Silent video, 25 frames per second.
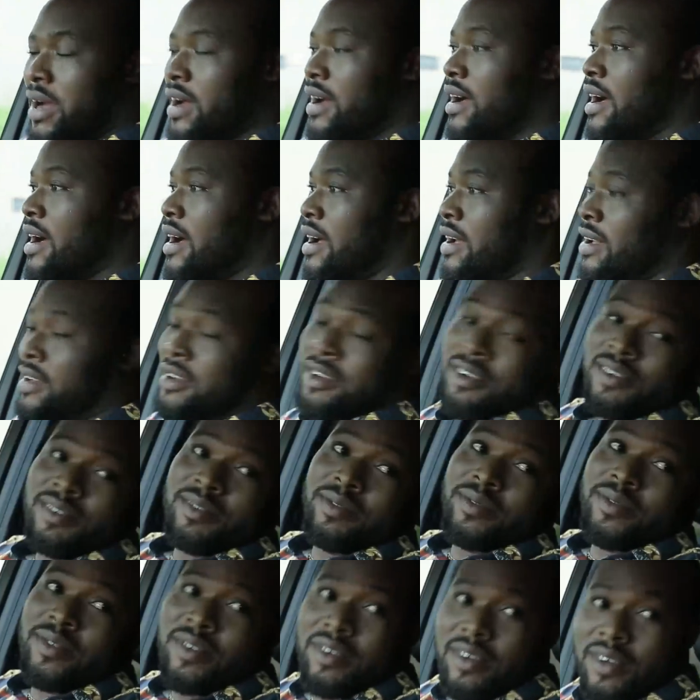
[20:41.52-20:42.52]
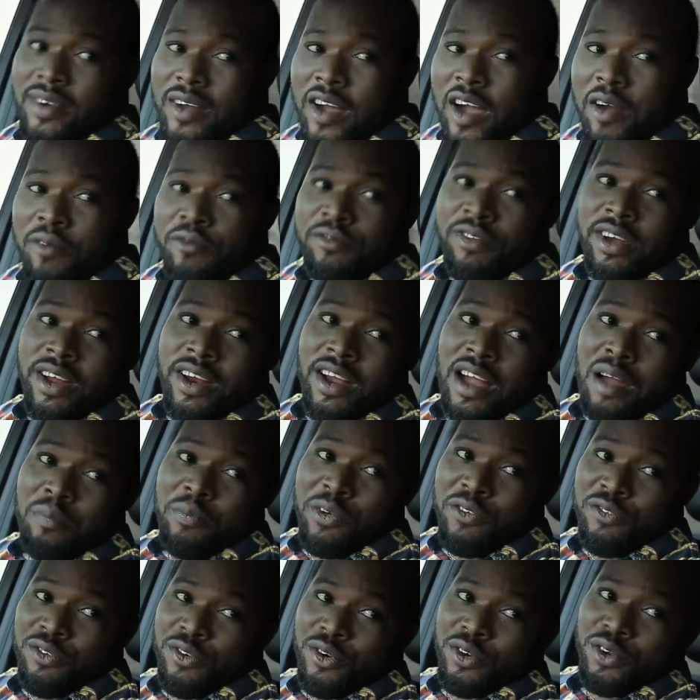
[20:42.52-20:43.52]
Guy, I'm very happy
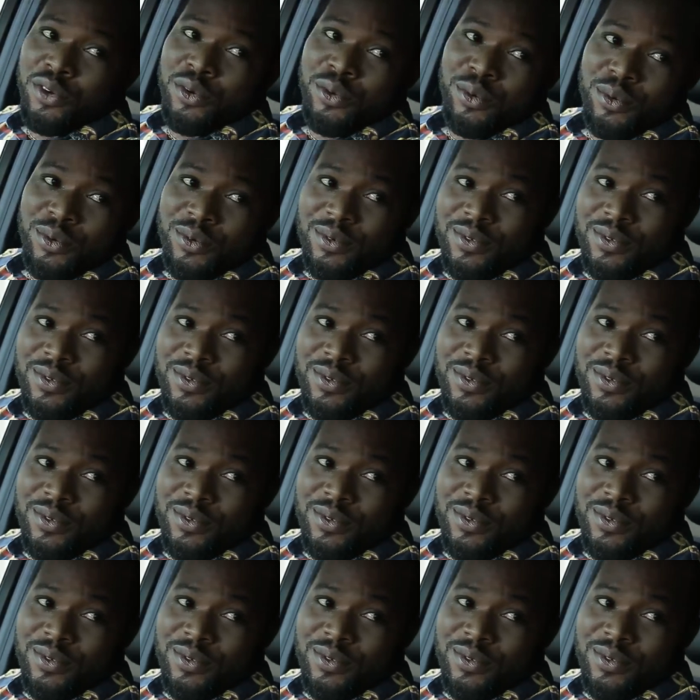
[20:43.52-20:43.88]
for you.